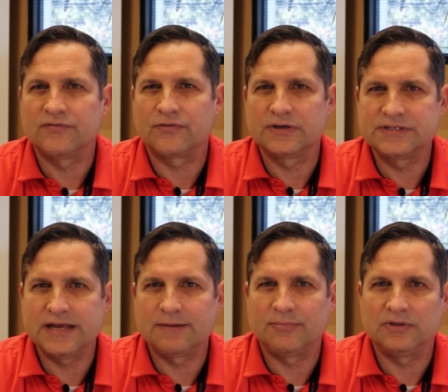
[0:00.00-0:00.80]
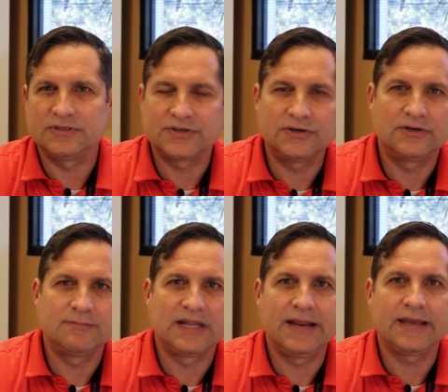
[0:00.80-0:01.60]
For example, a term
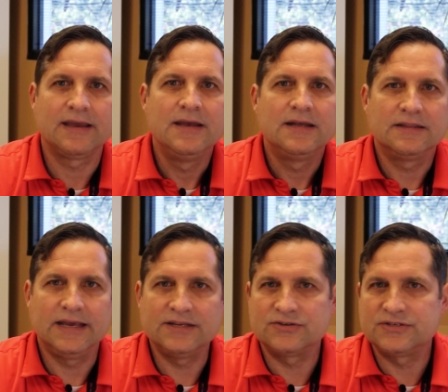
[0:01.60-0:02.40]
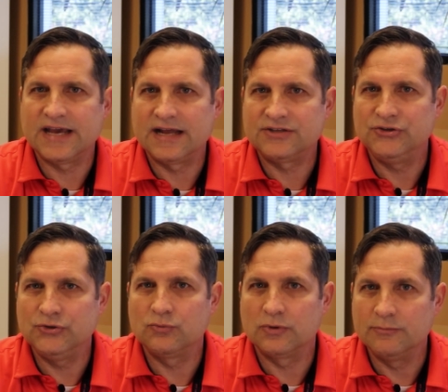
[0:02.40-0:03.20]
like laser
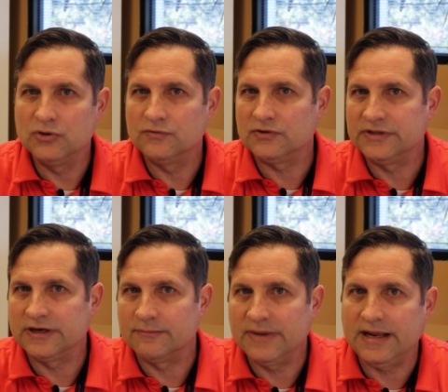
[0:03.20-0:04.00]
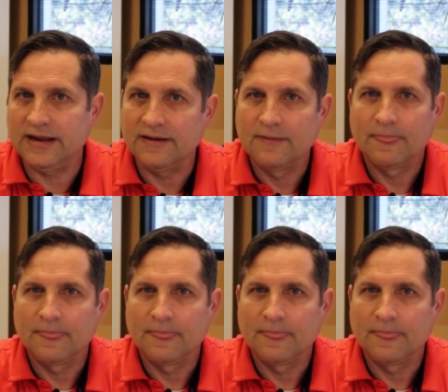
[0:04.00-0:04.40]
tattoo removal near me.